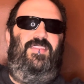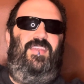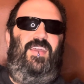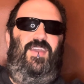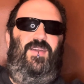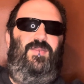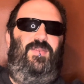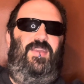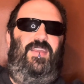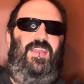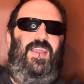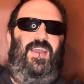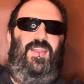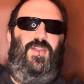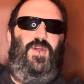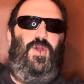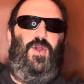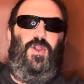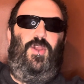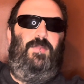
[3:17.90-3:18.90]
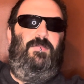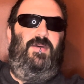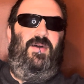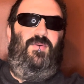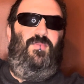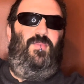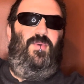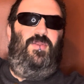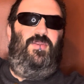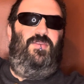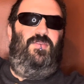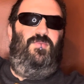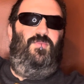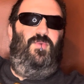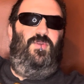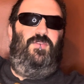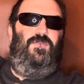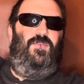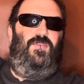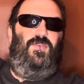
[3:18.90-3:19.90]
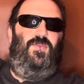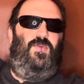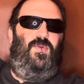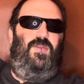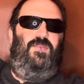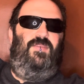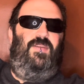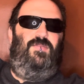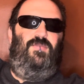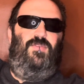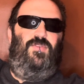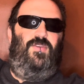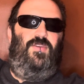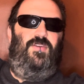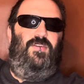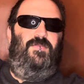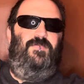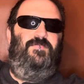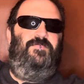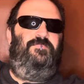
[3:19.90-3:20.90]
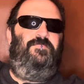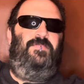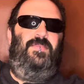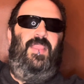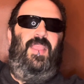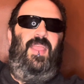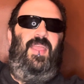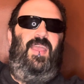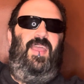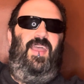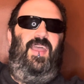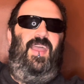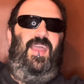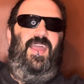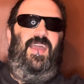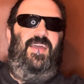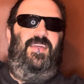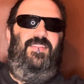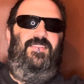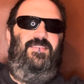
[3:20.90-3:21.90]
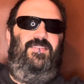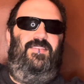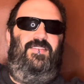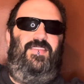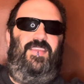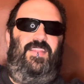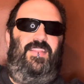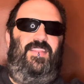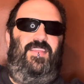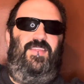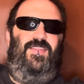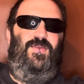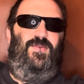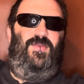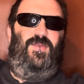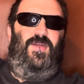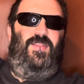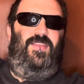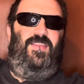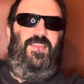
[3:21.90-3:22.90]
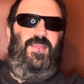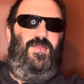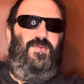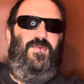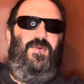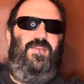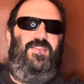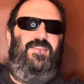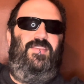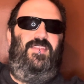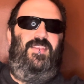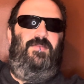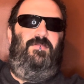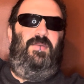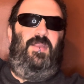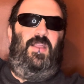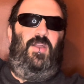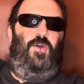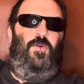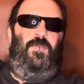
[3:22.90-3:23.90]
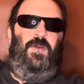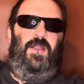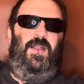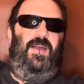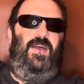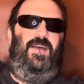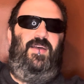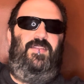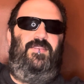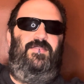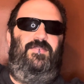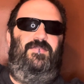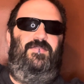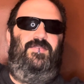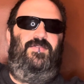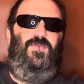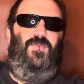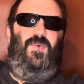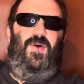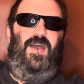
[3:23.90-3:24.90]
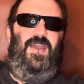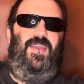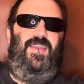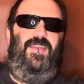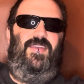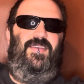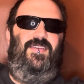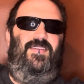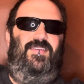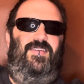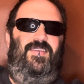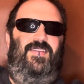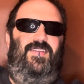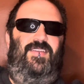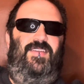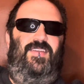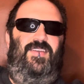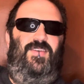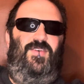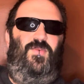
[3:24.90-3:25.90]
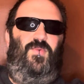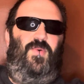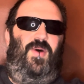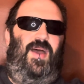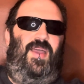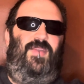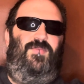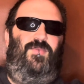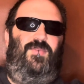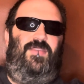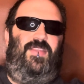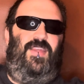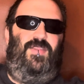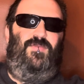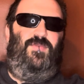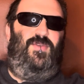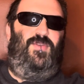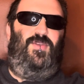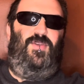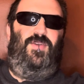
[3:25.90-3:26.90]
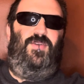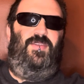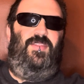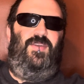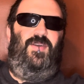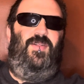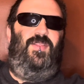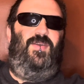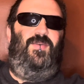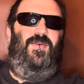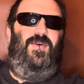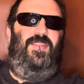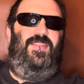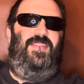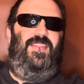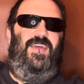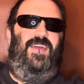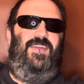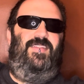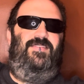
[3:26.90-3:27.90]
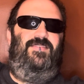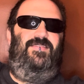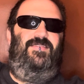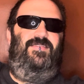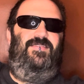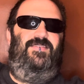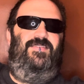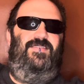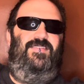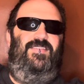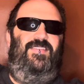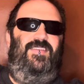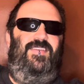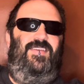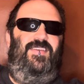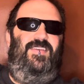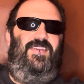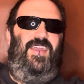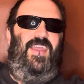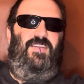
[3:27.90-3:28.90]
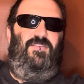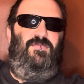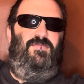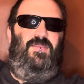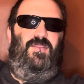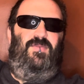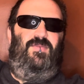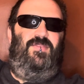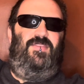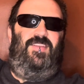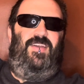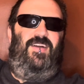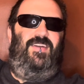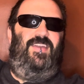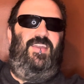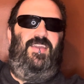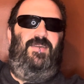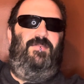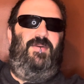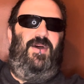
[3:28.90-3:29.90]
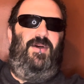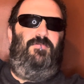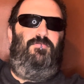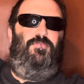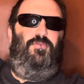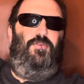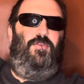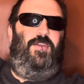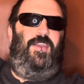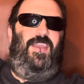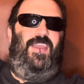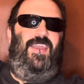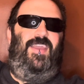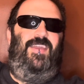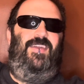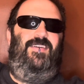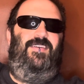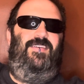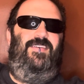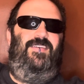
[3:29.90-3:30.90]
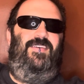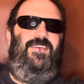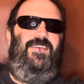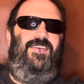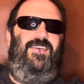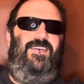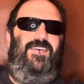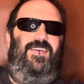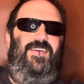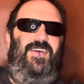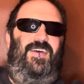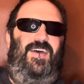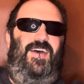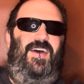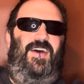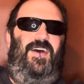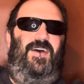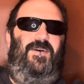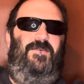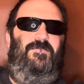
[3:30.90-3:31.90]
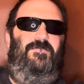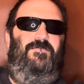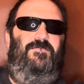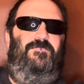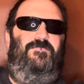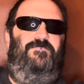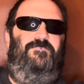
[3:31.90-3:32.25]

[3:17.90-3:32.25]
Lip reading: only had heard about One Wonderful Story of Henry Sugar, and suddenly there's all these other ones, and I'm like, oh my god, why was Henry Sugar the only one that everybody was talking about pre them